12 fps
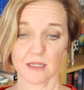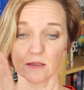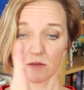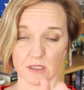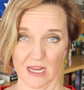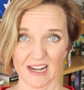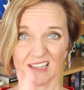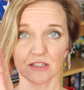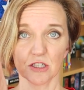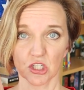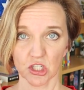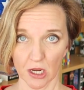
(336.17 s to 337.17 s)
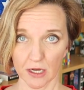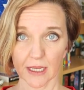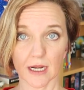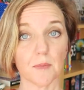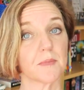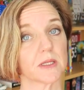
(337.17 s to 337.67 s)
They'll kind of chunk
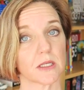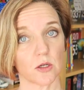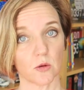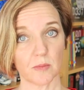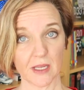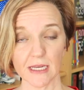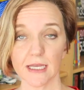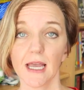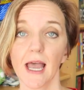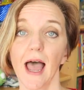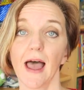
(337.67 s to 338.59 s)
it up a little bit